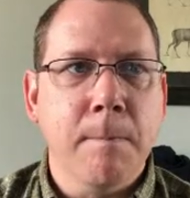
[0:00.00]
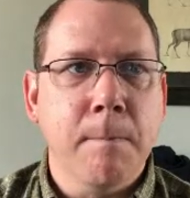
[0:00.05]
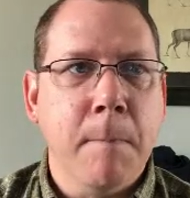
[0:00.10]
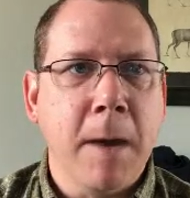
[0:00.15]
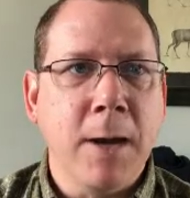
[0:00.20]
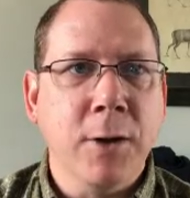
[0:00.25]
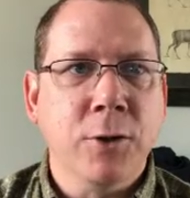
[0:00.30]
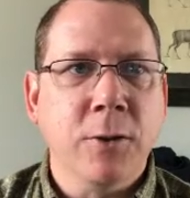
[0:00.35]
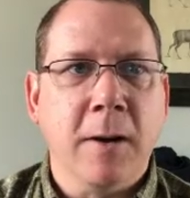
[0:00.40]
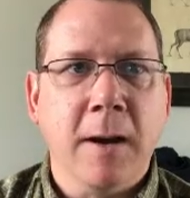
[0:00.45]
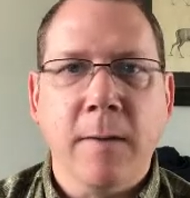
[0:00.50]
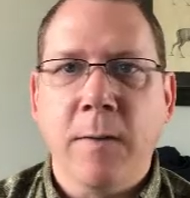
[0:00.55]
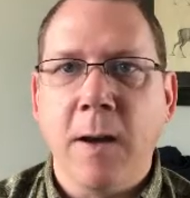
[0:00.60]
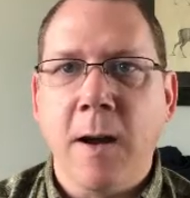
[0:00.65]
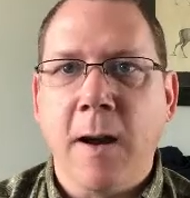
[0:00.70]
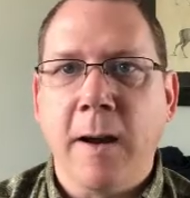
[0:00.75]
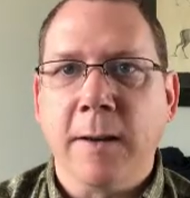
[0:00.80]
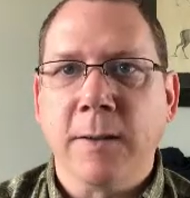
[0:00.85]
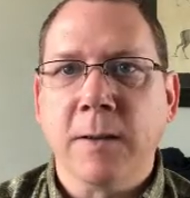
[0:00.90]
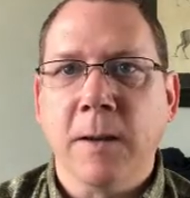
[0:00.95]
major
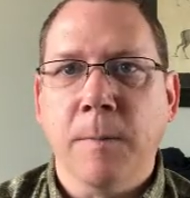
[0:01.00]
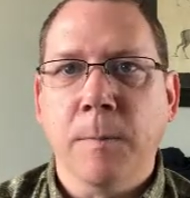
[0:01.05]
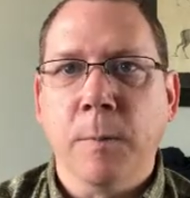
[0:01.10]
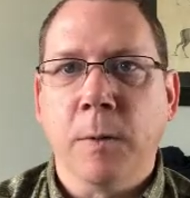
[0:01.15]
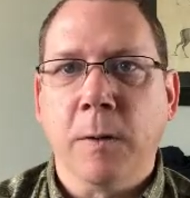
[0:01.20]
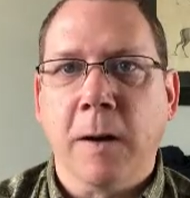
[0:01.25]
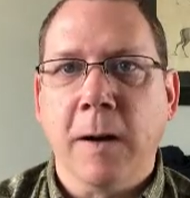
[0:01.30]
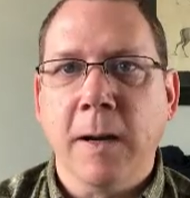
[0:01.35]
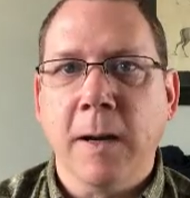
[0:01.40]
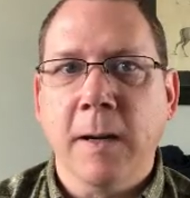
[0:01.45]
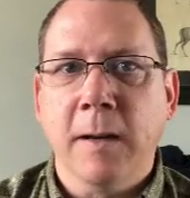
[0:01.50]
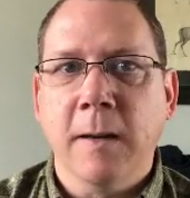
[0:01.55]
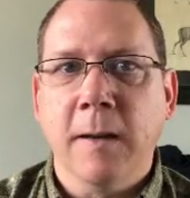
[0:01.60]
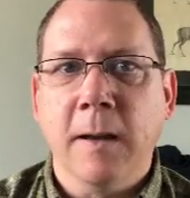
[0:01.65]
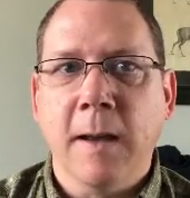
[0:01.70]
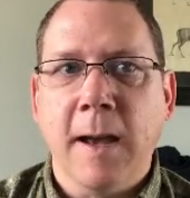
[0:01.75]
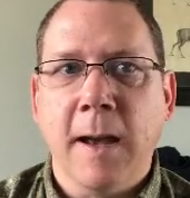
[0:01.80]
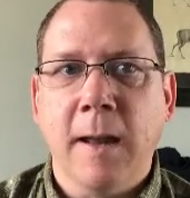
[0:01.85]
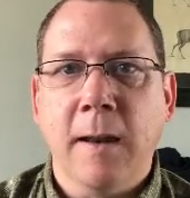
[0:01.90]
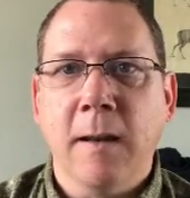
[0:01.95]
avionics upgrade
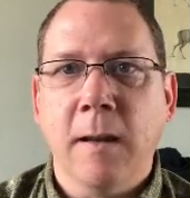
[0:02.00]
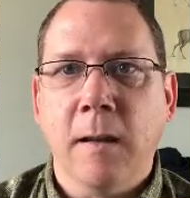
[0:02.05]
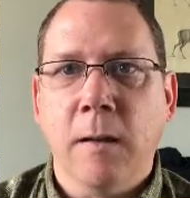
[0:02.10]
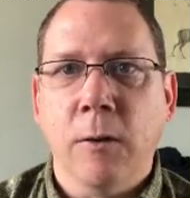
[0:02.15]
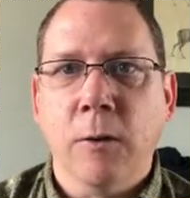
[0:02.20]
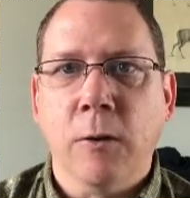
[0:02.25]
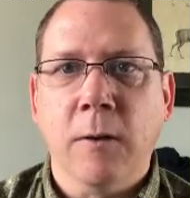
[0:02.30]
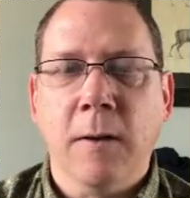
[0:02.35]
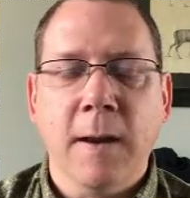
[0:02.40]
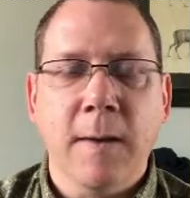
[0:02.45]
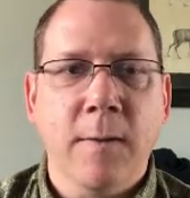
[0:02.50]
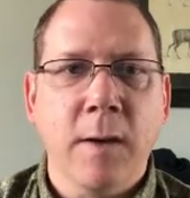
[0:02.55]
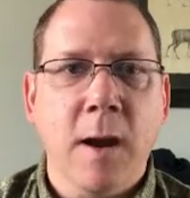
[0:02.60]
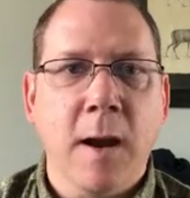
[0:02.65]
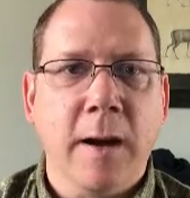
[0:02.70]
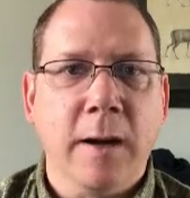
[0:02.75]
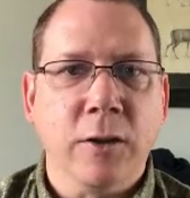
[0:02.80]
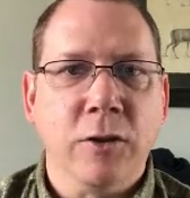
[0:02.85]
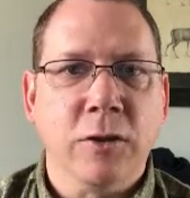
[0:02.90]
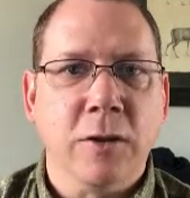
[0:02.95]
at a local
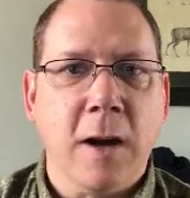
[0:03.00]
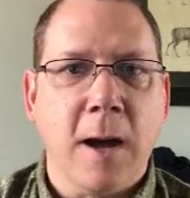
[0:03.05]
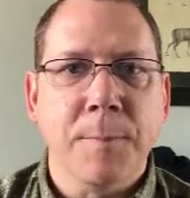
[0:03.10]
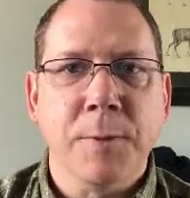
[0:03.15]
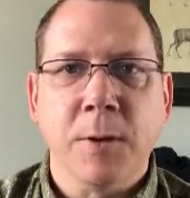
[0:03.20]
avionics shop.